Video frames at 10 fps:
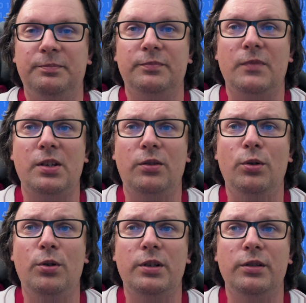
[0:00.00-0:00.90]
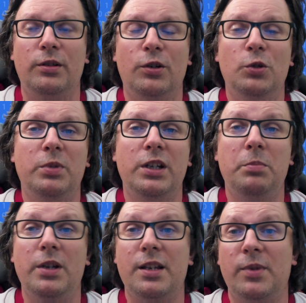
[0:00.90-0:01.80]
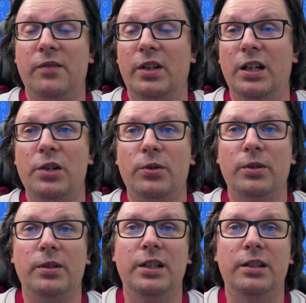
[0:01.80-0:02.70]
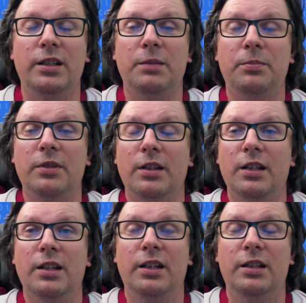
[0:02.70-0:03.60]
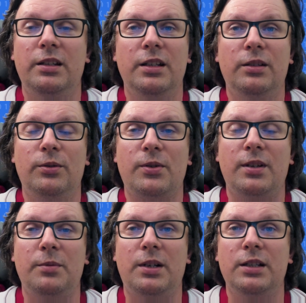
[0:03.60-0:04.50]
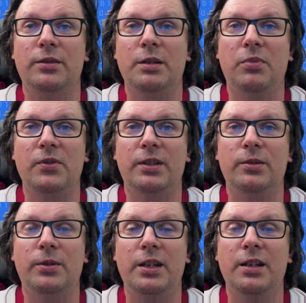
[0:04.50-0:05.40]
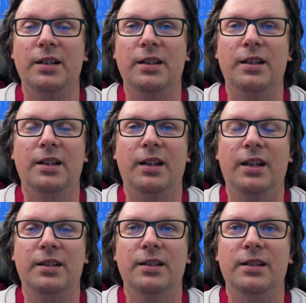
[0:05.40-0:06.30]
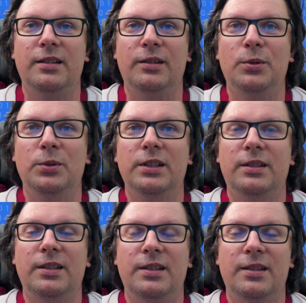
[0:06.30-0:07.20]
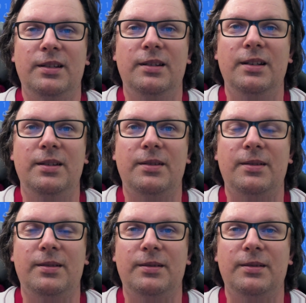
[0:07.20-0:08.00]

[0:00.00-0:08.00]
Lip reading: store the OpenApi specification in Git or some other repository, and then load it in this